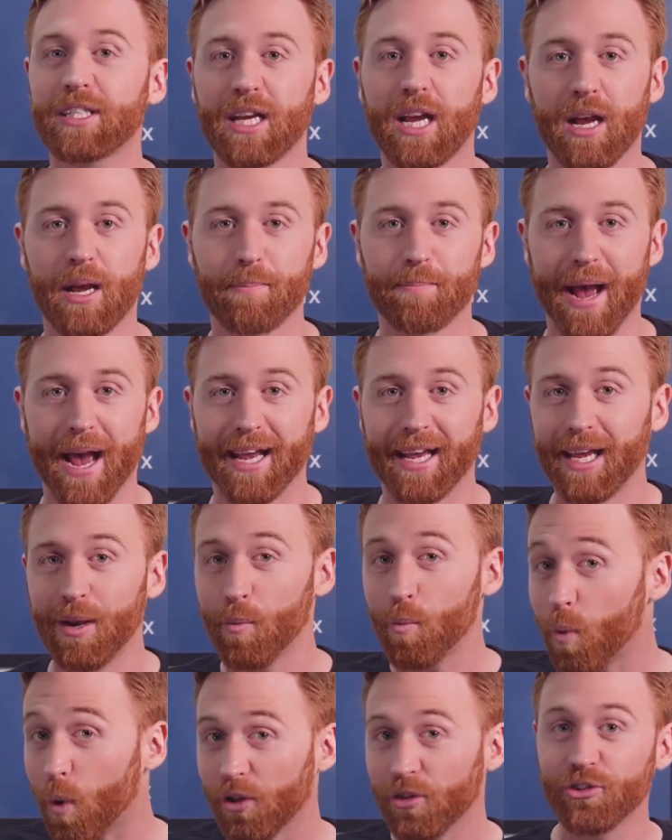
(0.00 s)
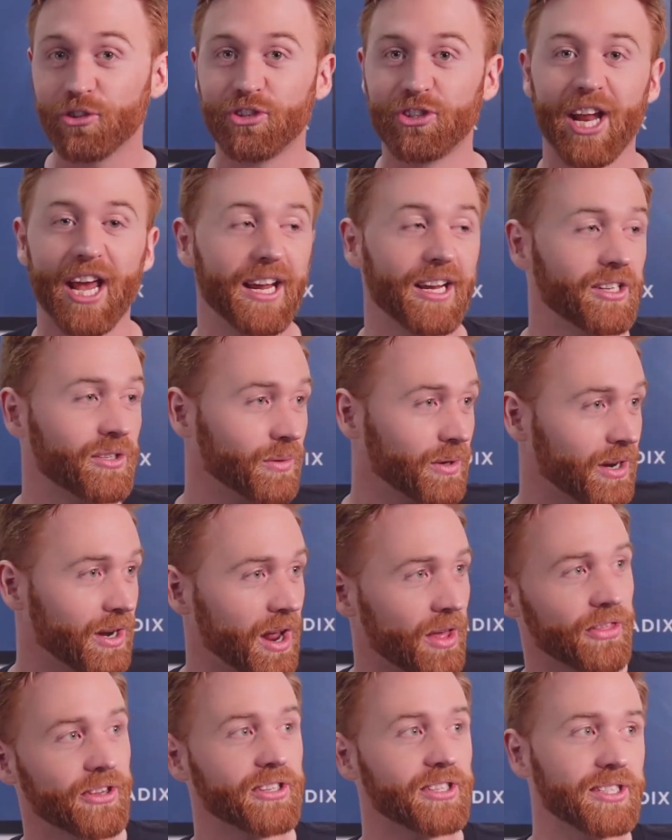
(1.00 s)
bank in one state to
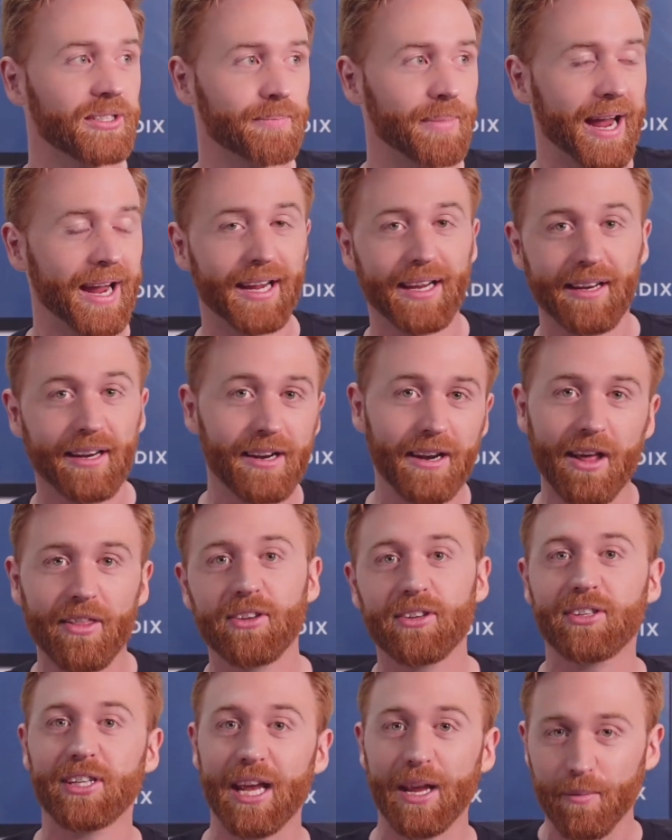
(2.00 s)
another bank in another state,